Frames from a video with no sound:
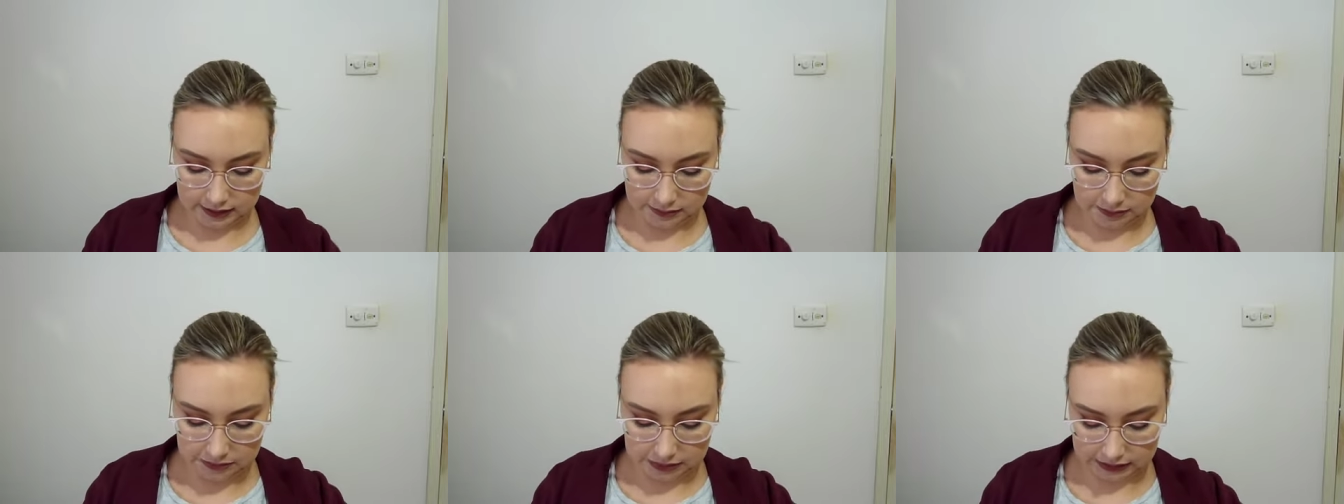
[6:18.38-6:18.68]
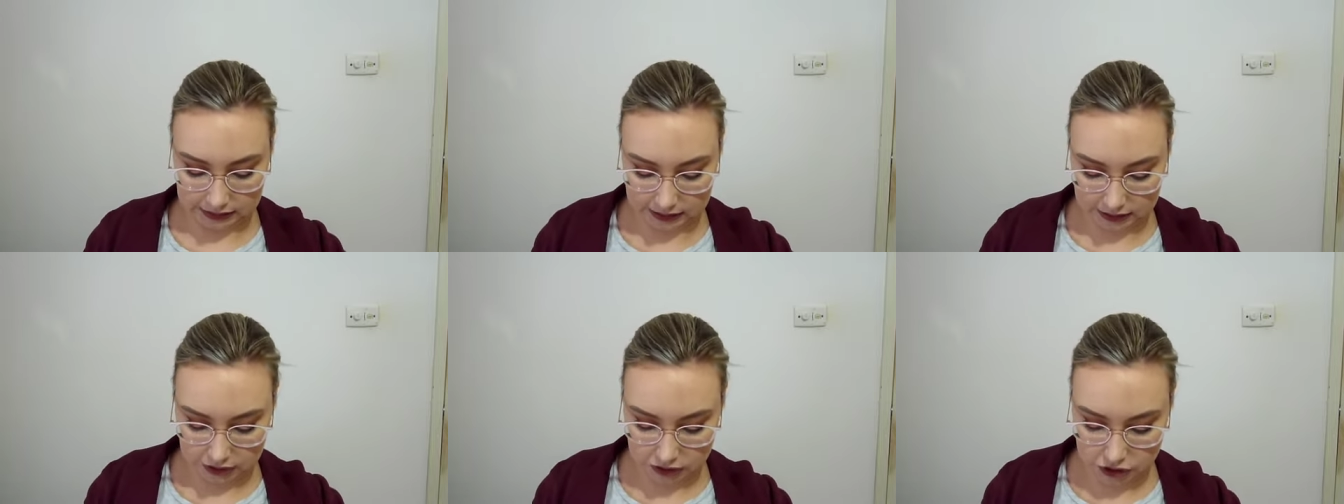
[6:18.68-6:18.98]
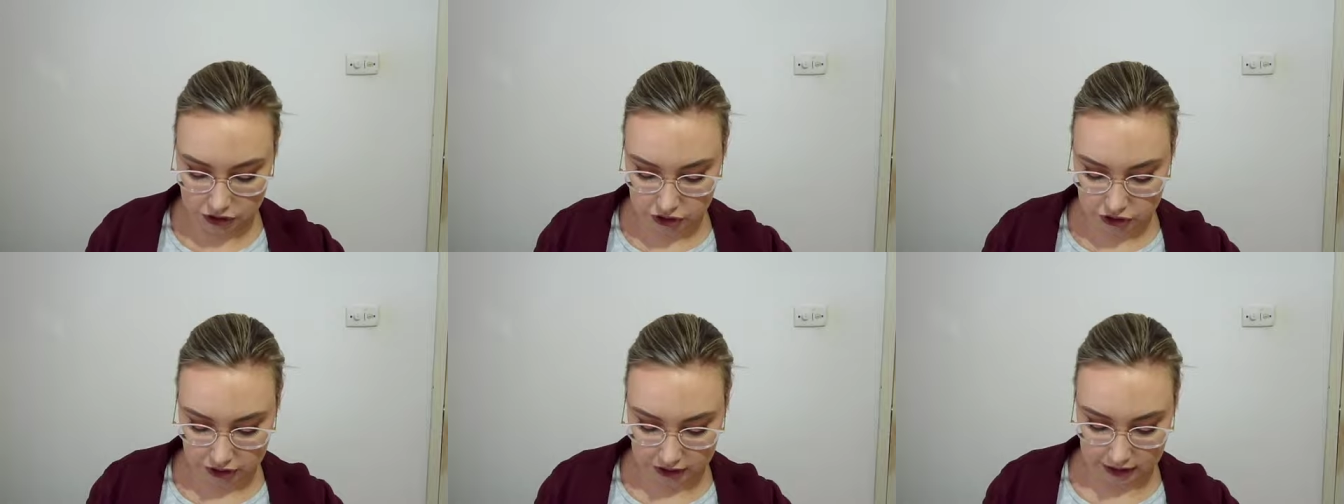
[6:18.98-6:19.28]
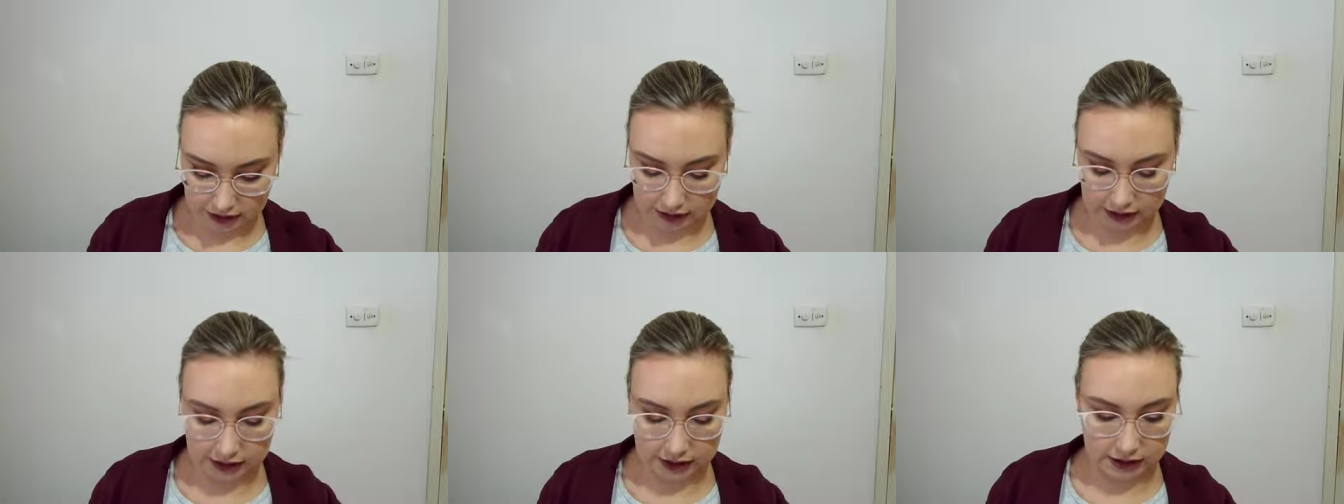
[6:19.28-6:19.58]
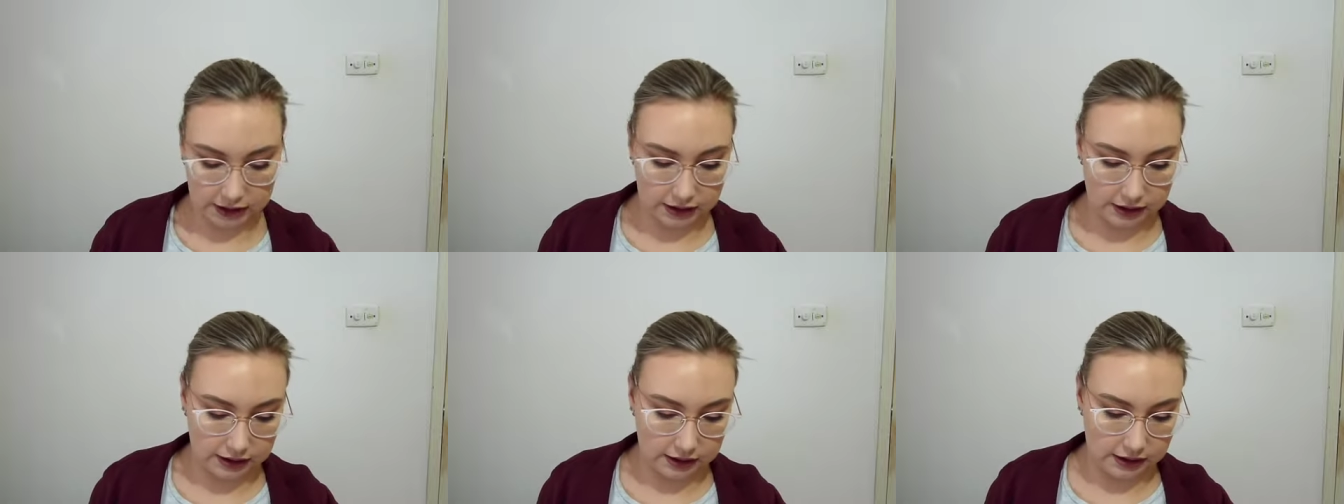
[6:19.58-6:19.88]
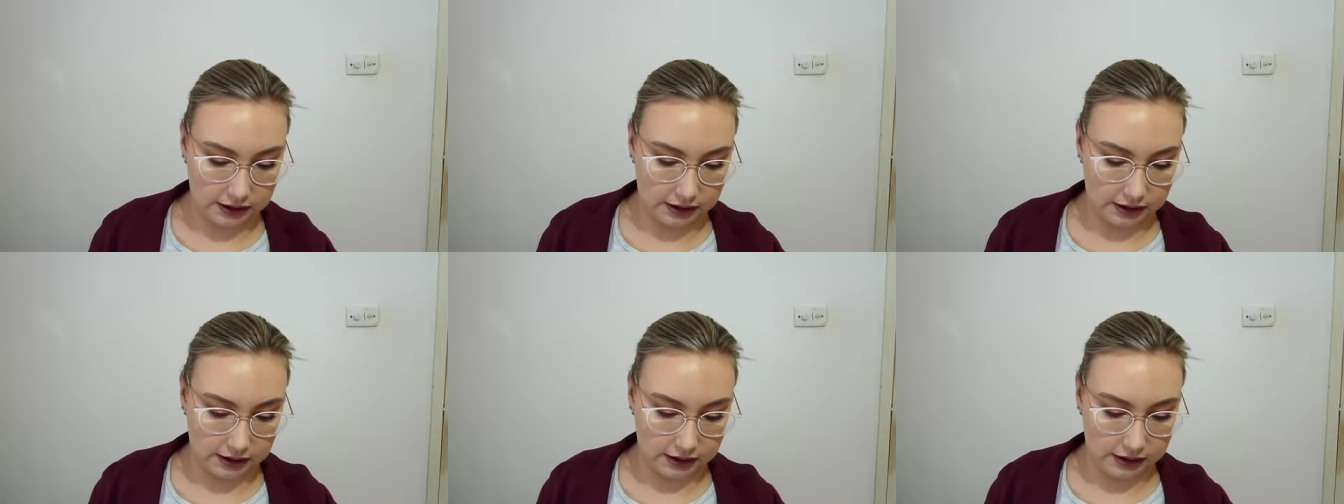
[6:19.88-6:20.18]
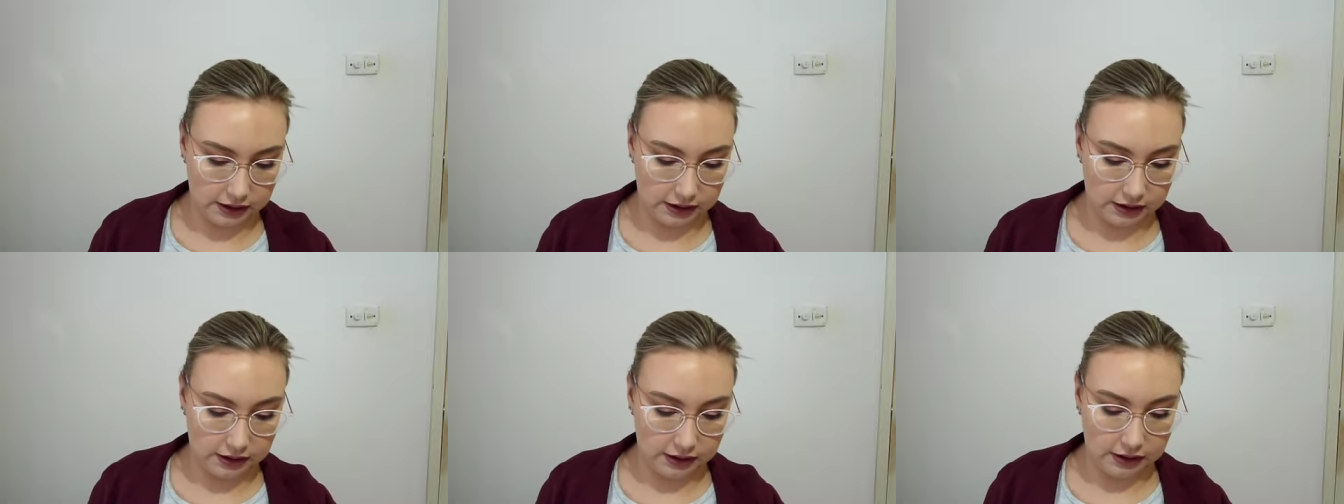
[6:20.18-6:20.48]
blush in
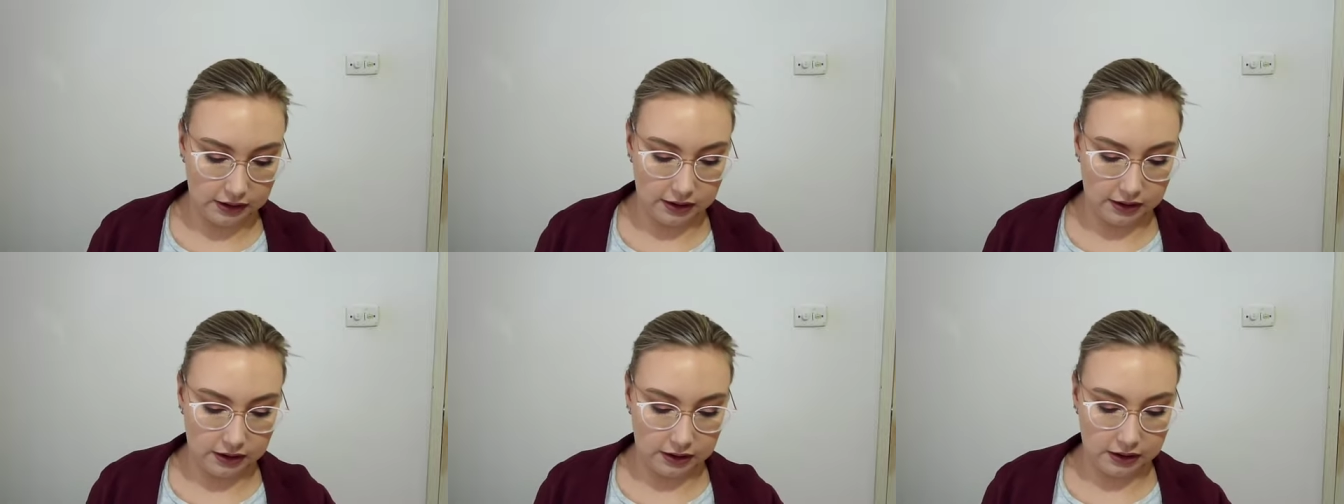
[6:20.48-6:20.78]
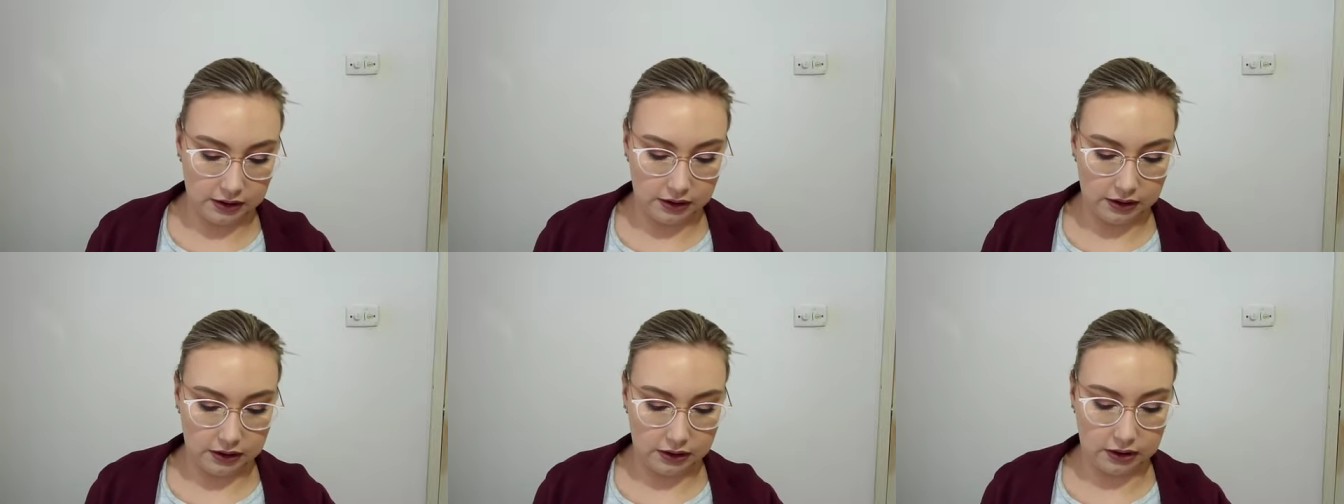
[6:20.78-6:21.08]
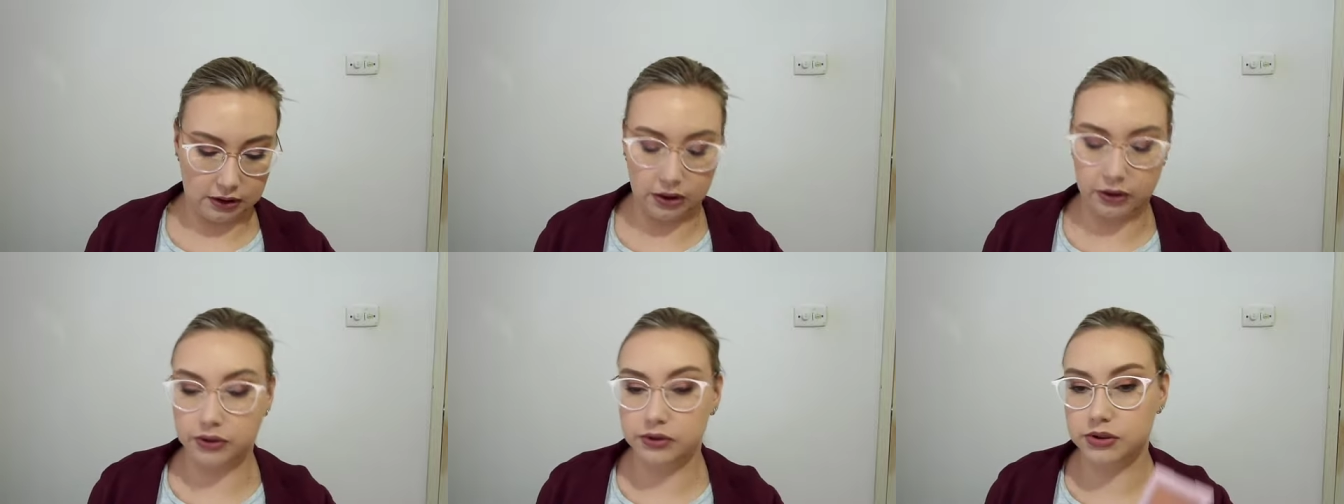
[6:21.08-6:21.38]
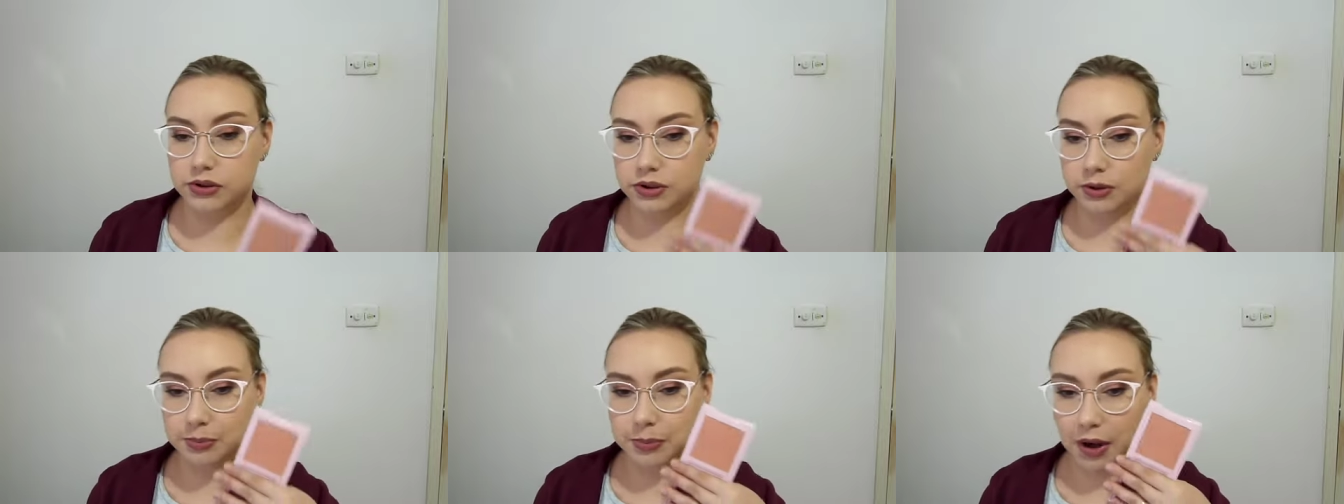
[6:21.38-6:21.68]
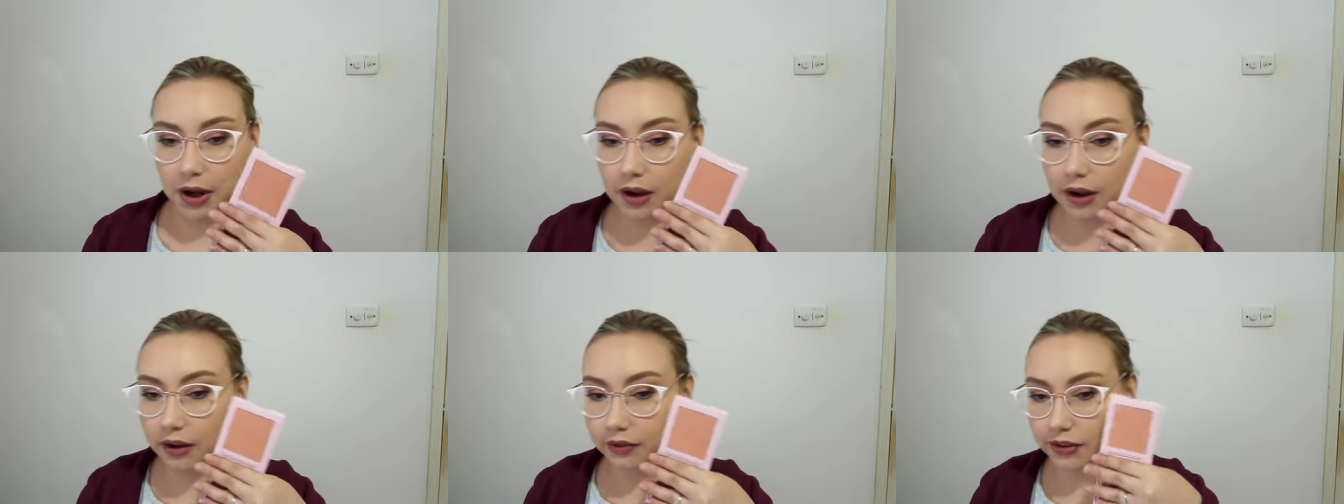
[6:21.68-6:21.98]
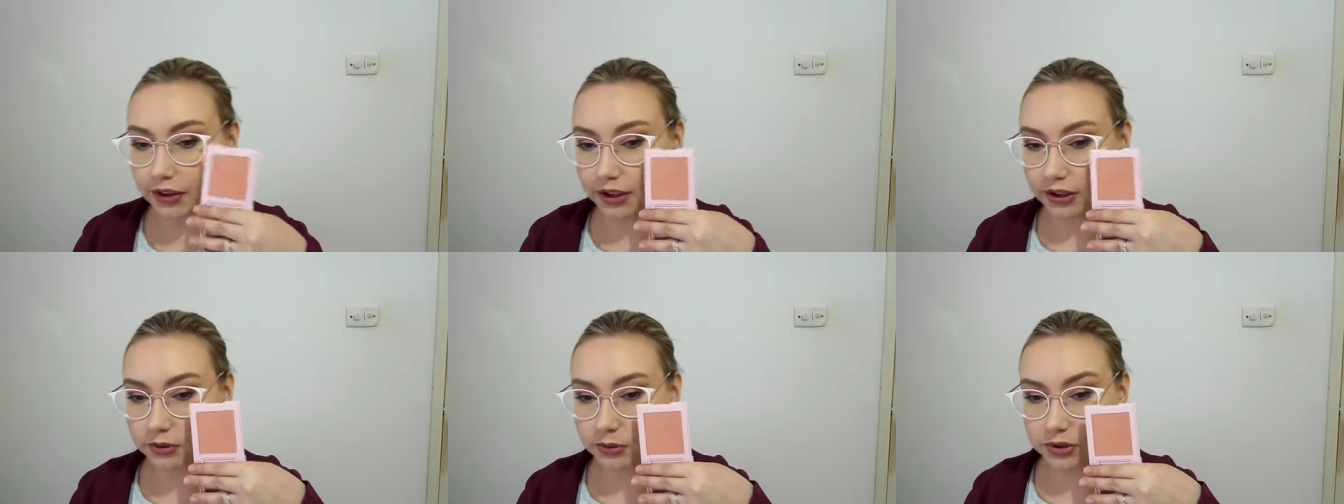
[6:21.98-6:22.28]
Close to Perfect,